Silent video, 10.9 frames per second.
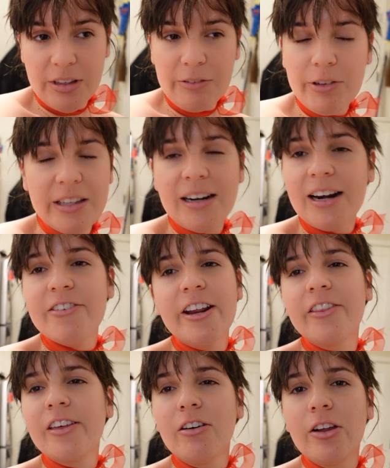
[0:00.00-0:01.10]
I mean, really not even
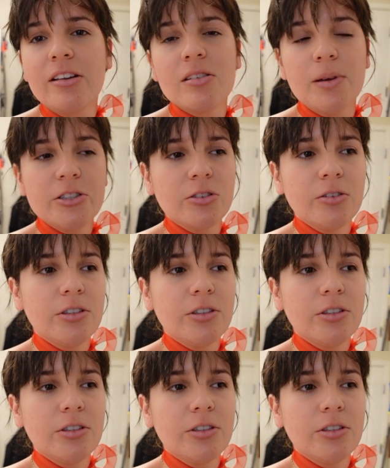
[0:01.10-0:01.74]
anything all that special.